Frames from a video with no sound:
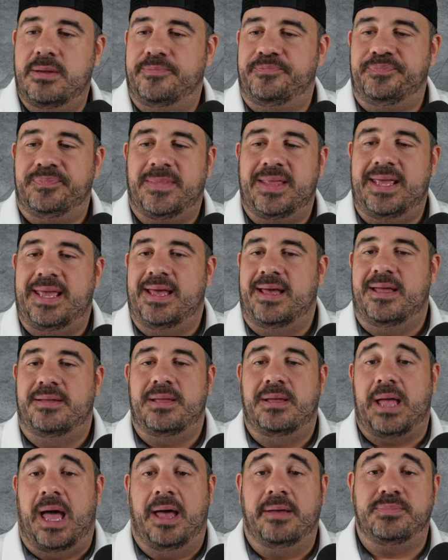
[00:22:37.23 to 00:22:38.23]

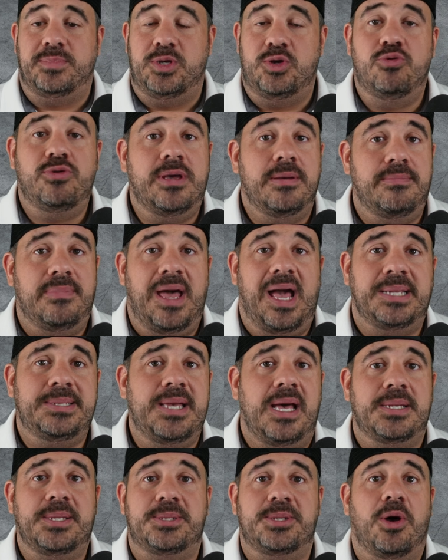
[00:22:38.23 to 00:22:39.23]
you can back
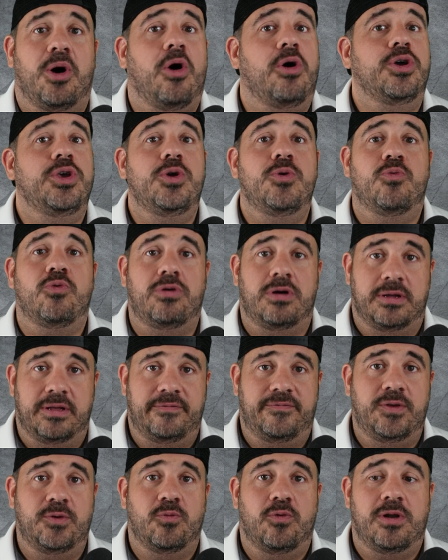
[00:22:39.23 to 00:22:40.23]
Texas all you want
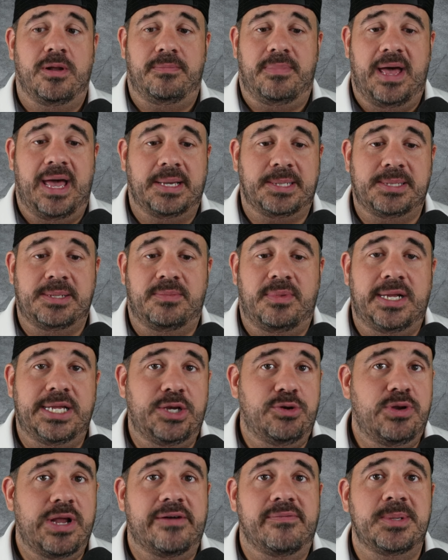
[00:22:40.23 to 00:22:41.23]
if you want to back somebody
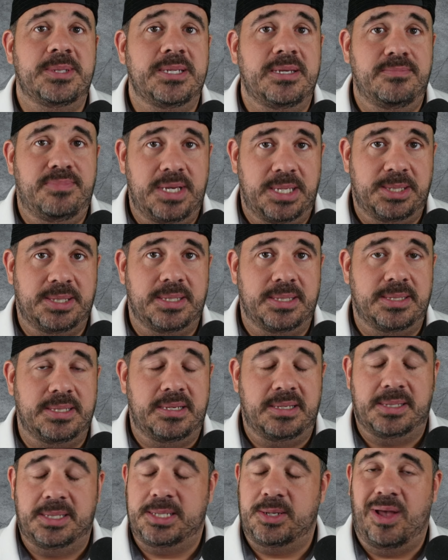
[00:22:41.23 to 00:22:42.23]
you never seen pitch this
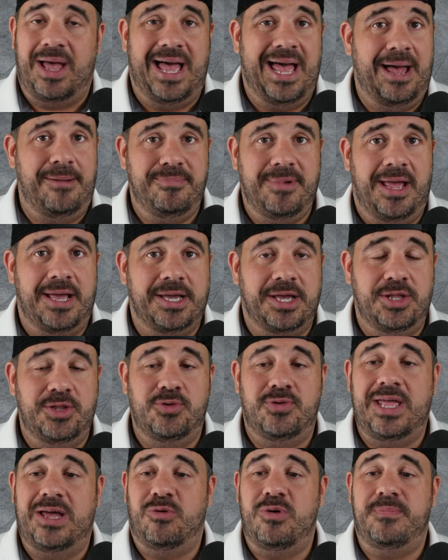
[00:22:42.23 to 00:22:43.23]
season. So I'm not going to
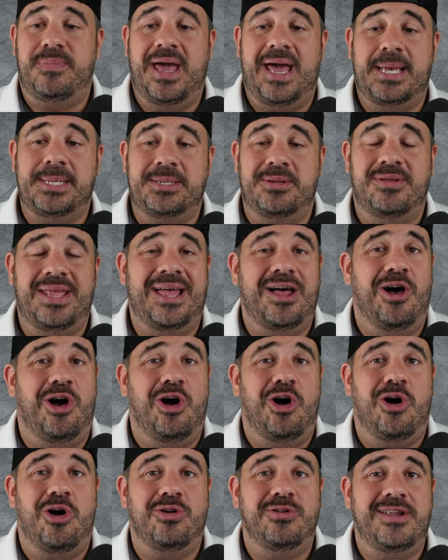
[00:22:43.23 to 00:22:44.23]
do that. We pass on that
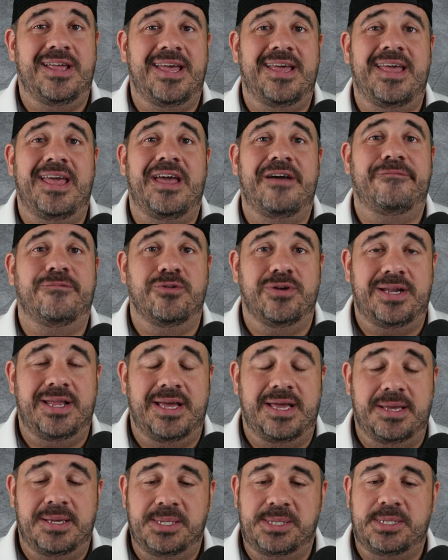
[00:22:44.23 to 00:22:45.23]
all day, every
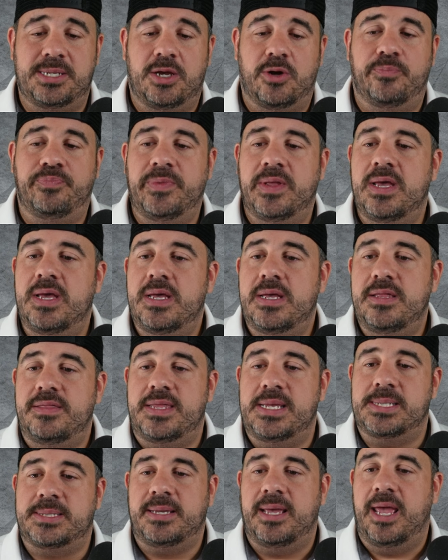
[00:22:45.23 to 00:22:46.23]
day. So
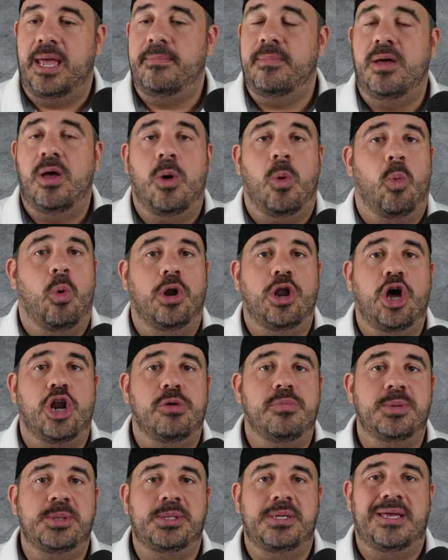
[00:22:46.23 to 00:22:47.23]
this game,
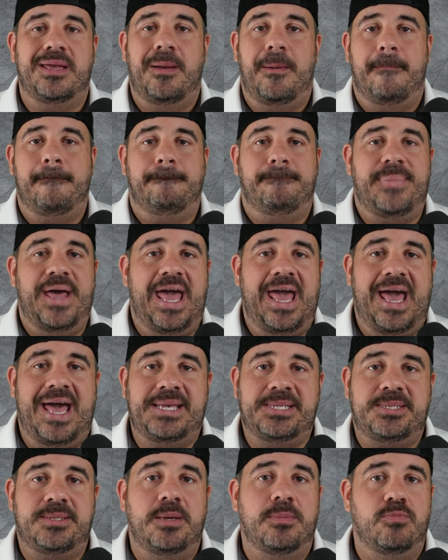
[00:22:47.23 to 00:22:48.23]
100%
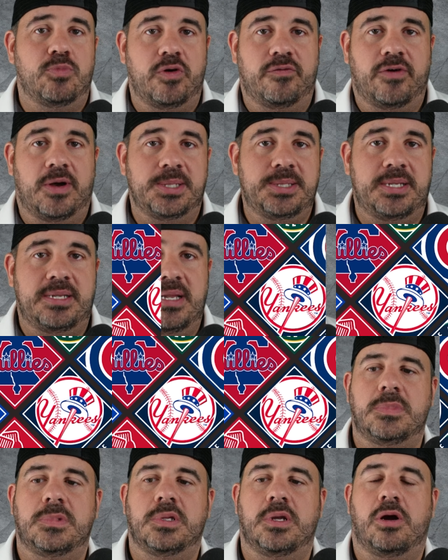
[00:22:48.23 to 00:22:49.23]
pass. Move on to the next
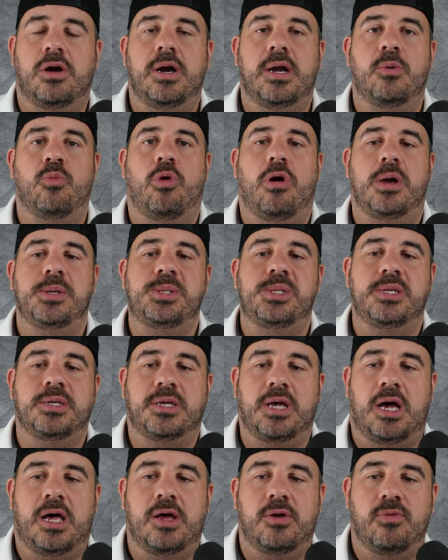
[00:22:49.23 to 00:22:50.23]
one. All right, Washington,
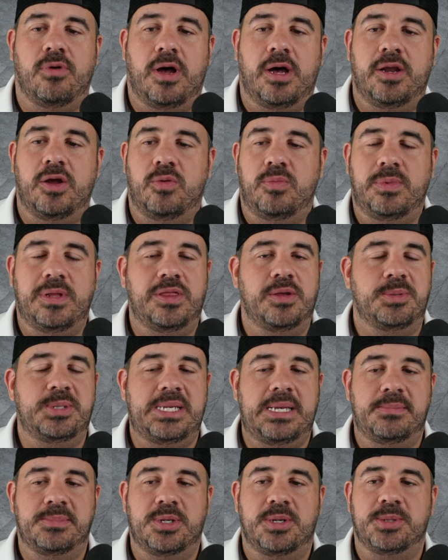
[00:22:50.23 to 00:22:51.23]
Colorado. Neither
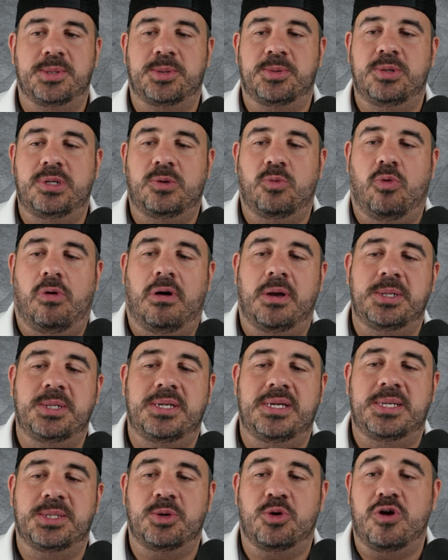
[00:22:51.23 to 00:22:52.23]
team's on a streak. Washington
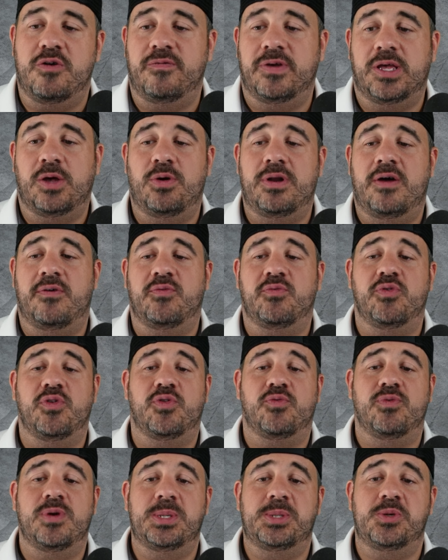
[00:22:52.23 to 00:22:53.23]
has Irving going out with a
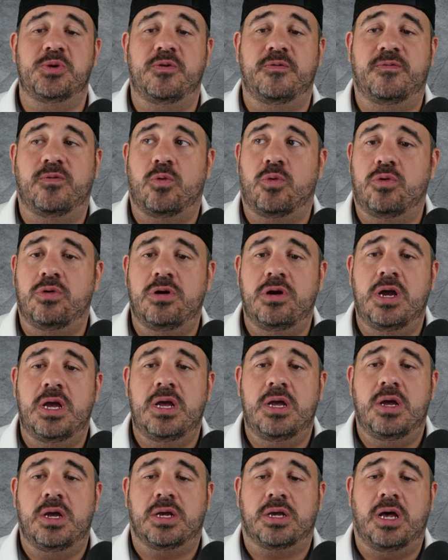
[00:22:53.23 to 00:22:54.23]
3-2-4.
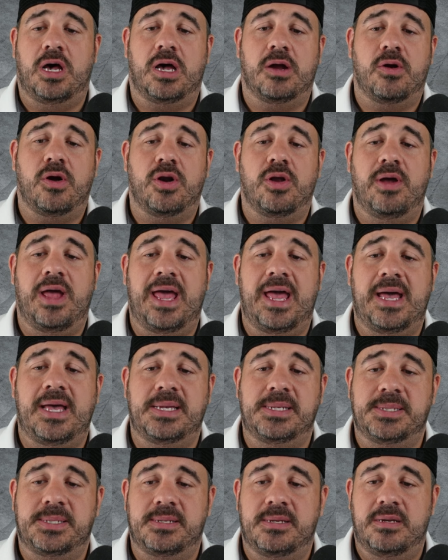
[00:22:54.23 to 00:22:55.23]
Colorado
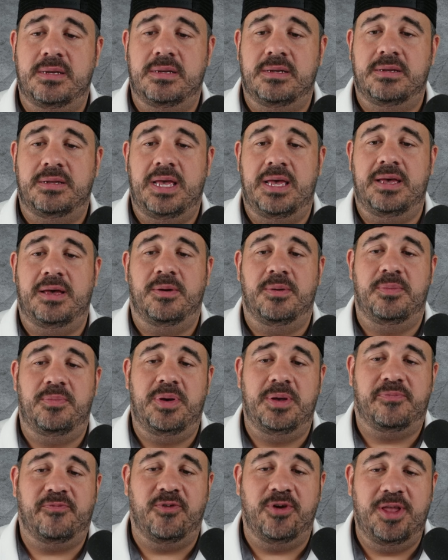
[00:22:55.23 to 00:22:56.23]
has
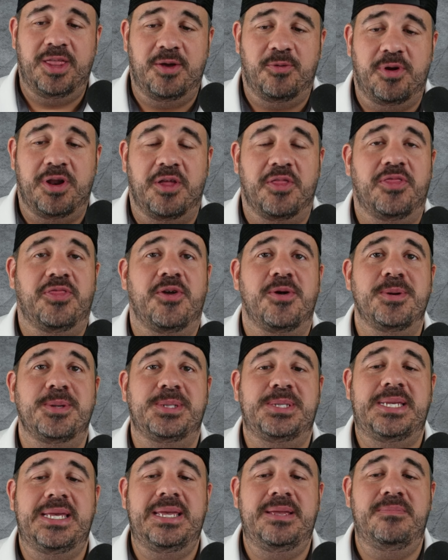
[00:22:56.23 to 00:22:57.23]
Freeland with a
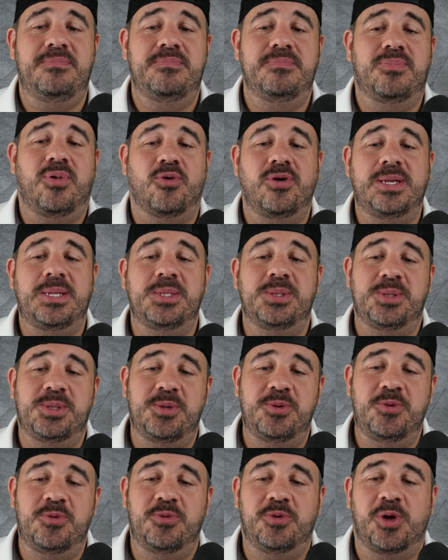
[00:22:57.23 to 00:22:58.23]

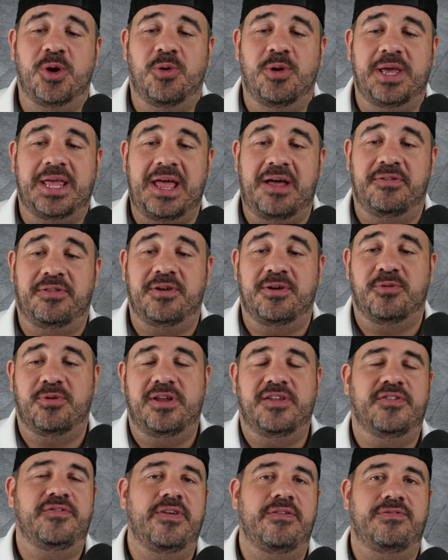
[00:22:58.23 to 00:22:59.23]
13.2 going out there with
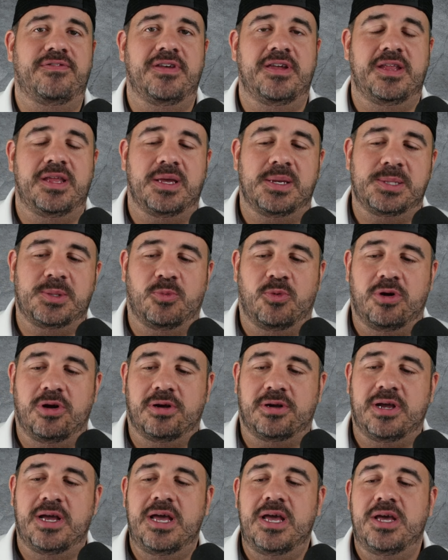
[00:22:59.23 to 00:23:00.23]
his 15 innings of
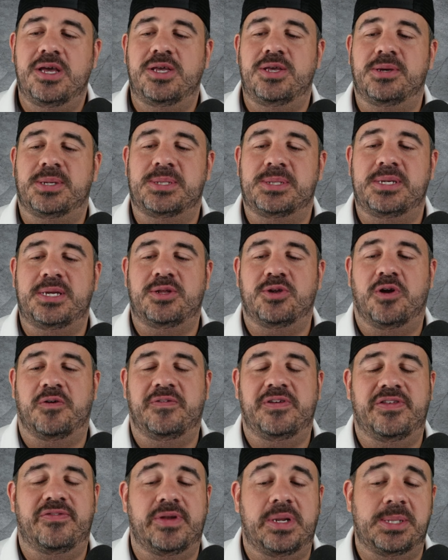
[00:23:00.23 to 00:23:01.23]
work. You can
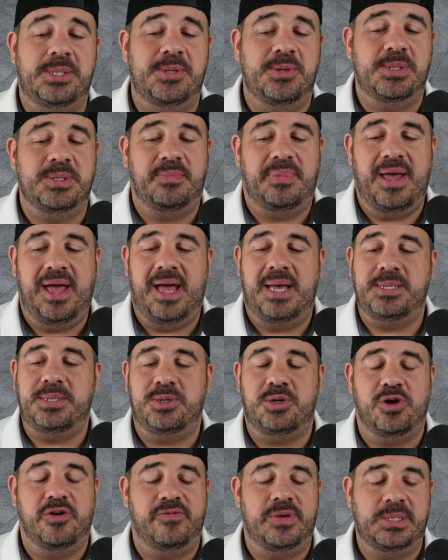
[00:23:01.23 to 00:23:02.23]
Nerfy's 52 is a pass.
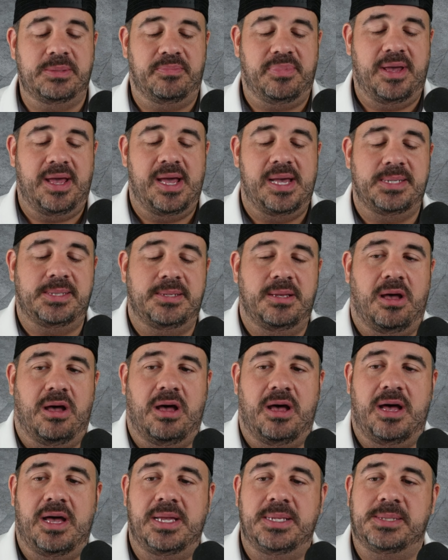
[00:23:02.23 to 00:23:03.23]
Irving's a pass.
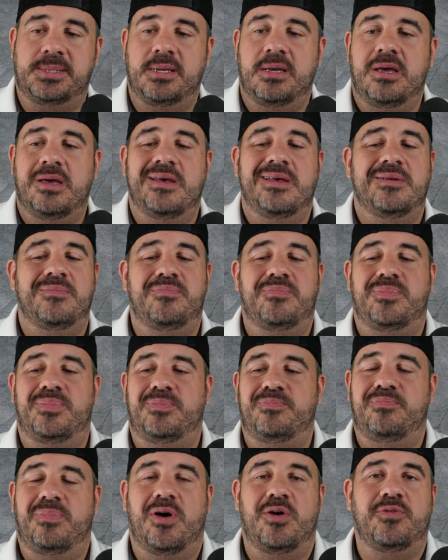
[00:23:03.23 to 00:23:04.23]
Odds.
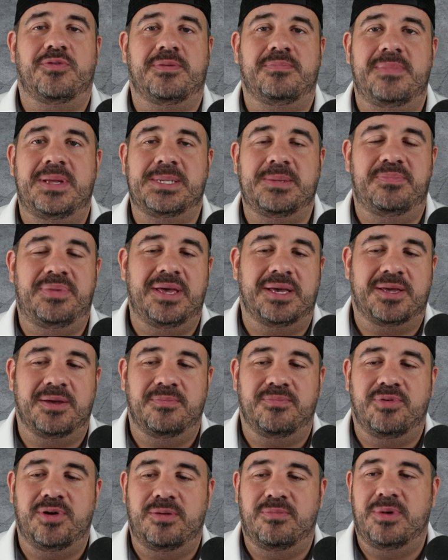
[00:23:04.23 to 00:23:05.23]
Both, it's a pick 'em
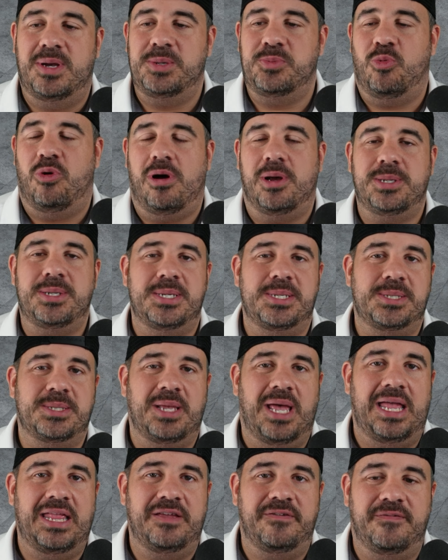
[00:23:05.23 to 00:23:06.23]
pretty much. Washington
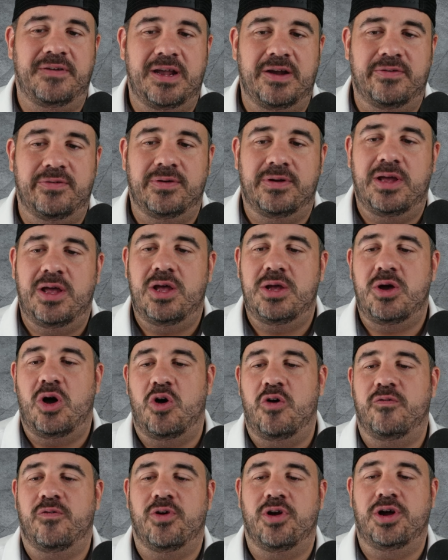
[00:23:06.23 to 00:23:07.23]
slightly favored.
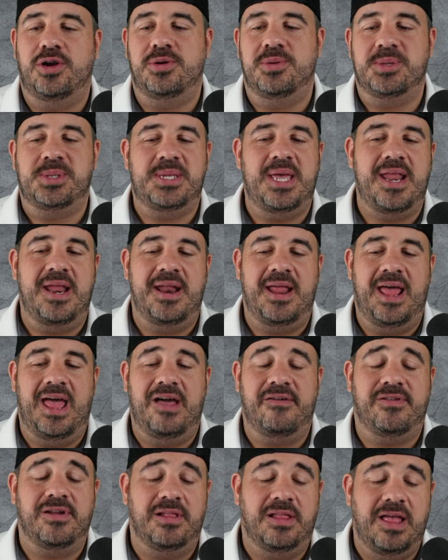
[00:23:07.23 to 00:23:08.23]
Over unders 10.5
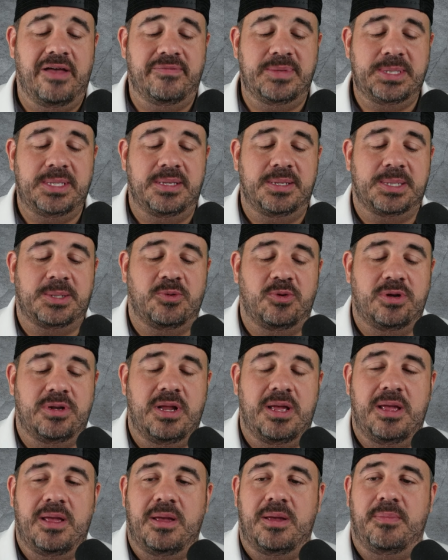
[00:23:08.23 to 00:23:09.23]
and 11s in this one.
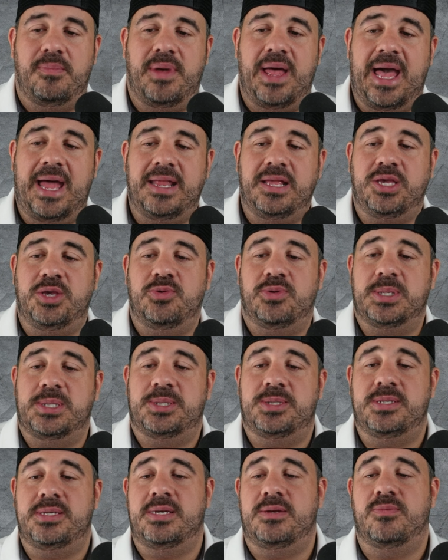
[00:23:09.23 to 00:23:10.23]
Batting, you can
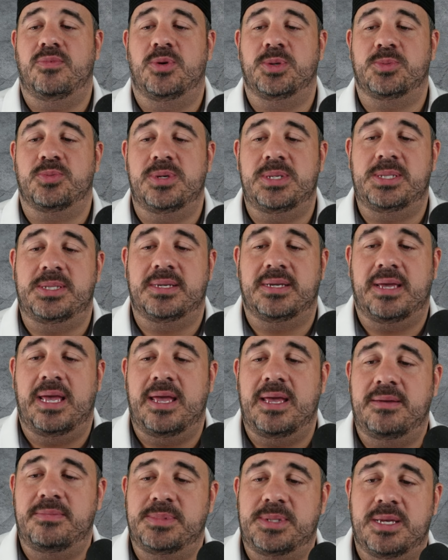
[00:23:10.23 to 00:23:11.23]
see most recent
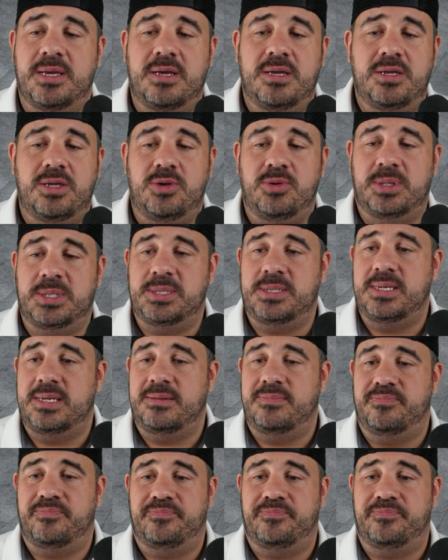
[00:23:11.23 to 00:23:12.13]
games. You can see